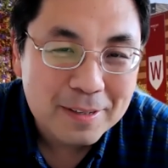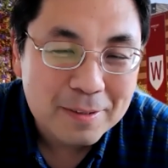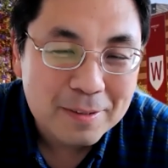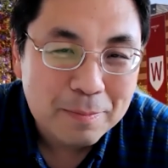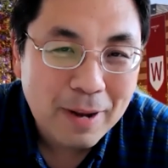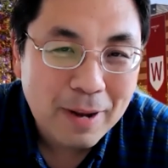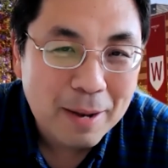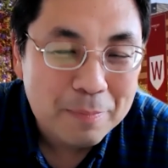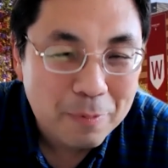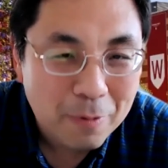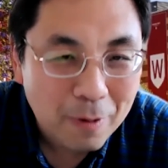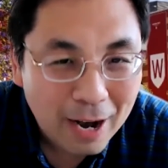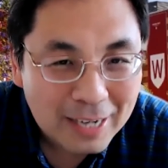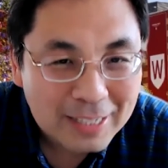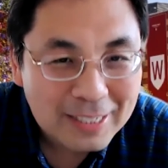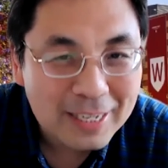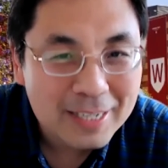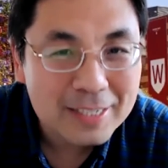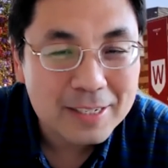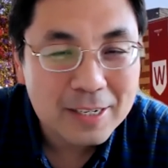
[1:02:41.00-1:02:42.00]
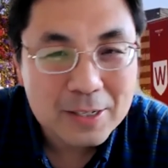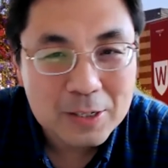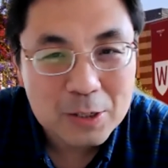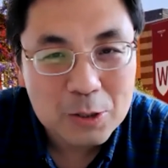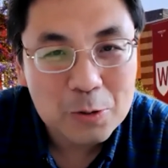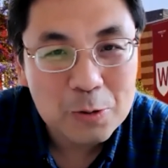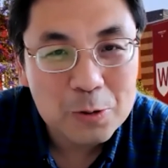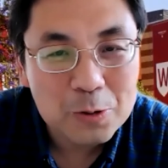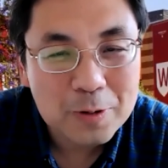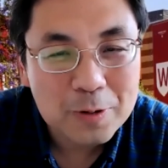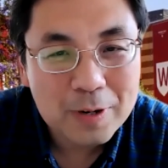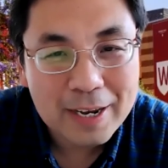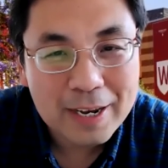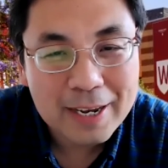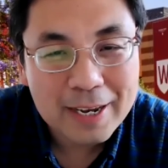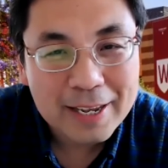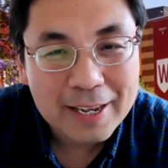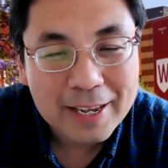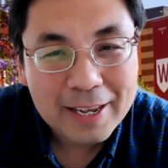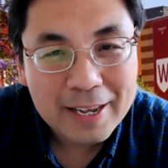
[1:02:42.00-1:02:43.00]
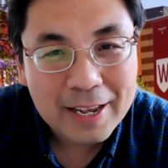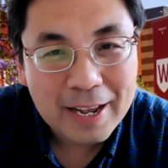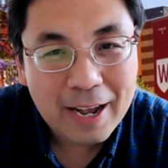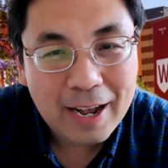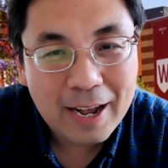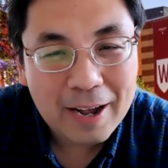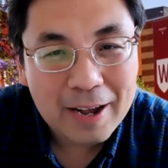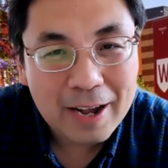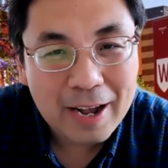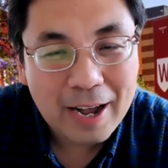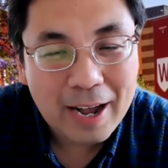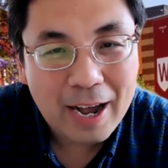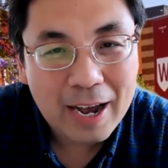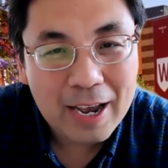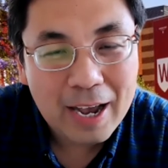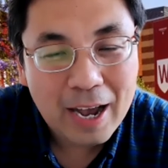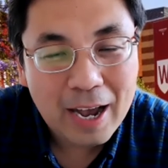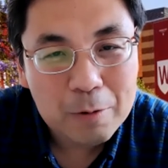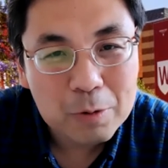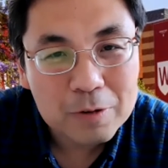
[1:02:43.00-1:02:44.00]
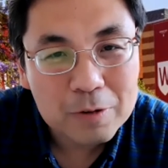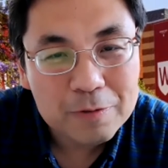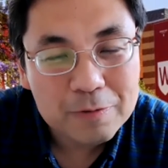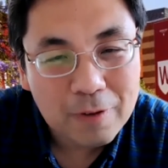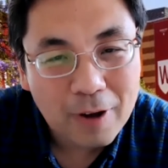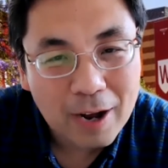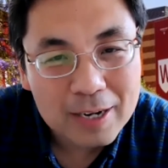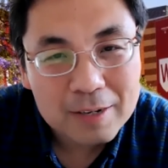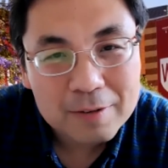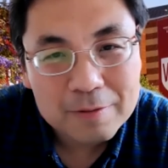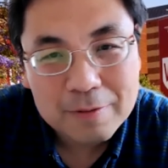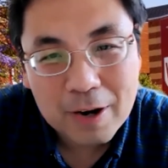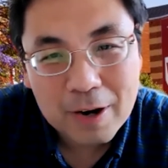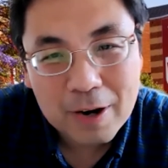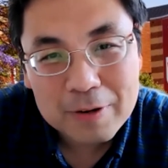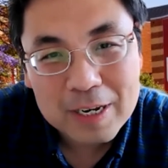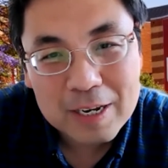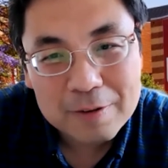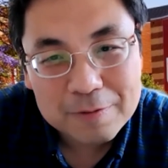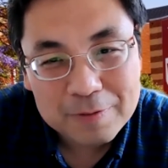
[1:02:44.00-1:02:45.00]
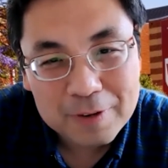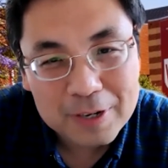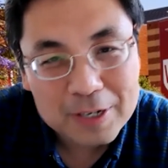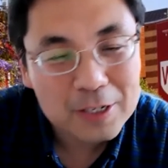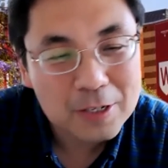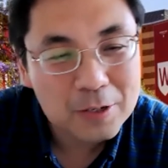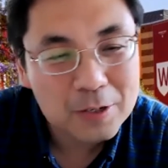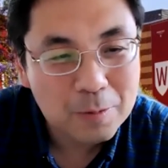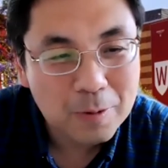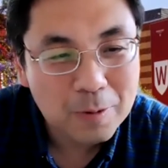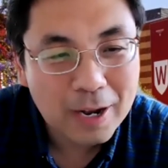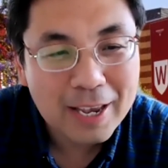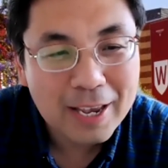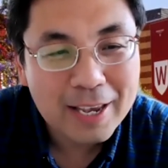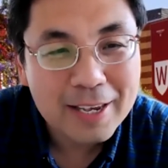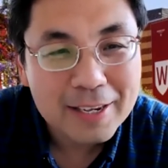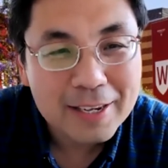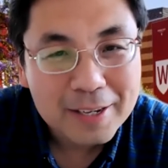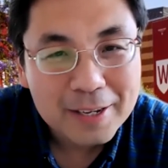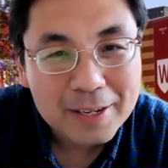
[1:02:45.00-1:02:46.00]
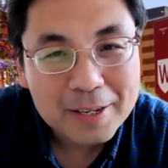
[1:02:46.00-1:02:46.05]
my practice is usually I would find a very efficient way